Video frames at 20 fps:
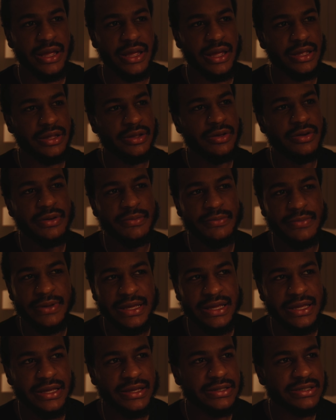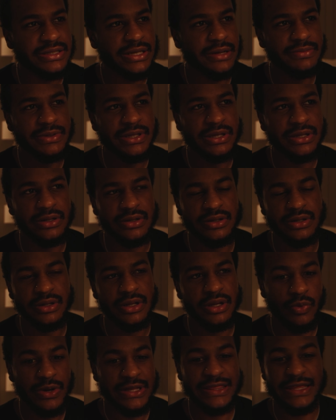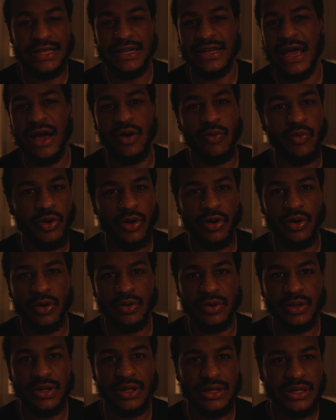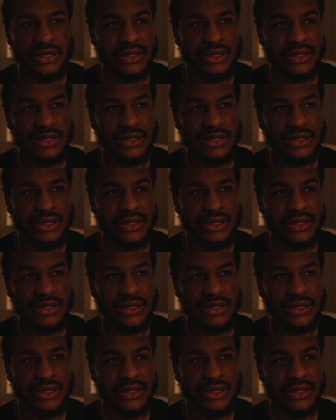and you can be something within that world.